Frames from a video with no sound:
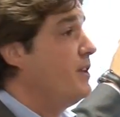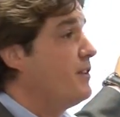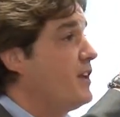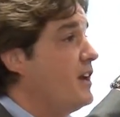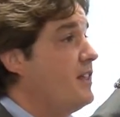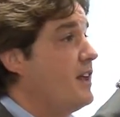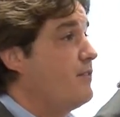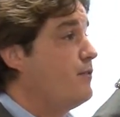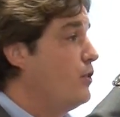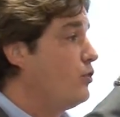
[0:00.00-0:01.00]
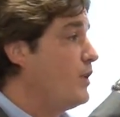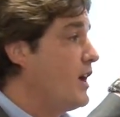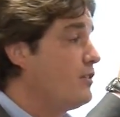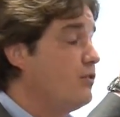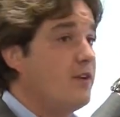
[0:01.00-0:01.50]
decided that at first we
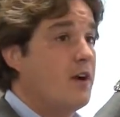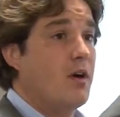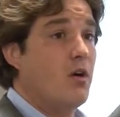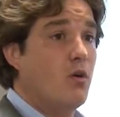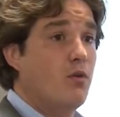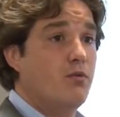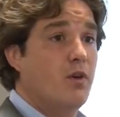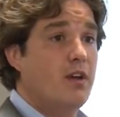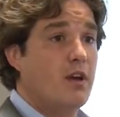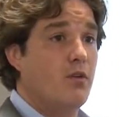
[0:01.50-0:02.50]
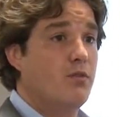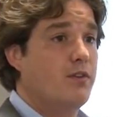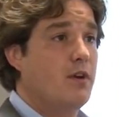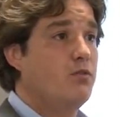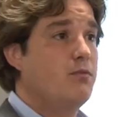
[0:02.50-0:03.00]
had to farm our own way, our own
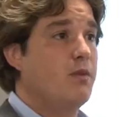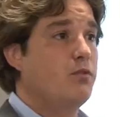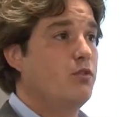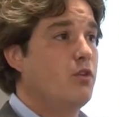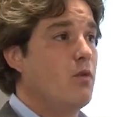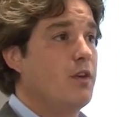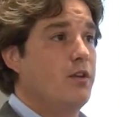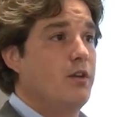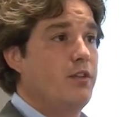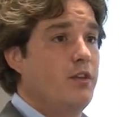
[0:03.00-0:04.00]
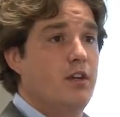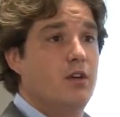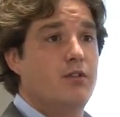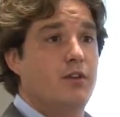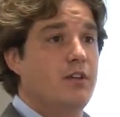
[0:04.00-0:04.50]
farm, to be able to know what the, the
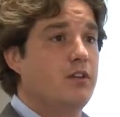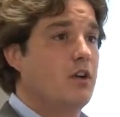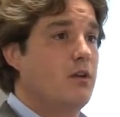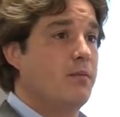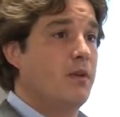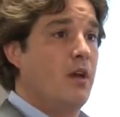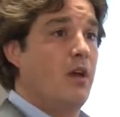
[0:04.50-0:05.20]
yield, the income,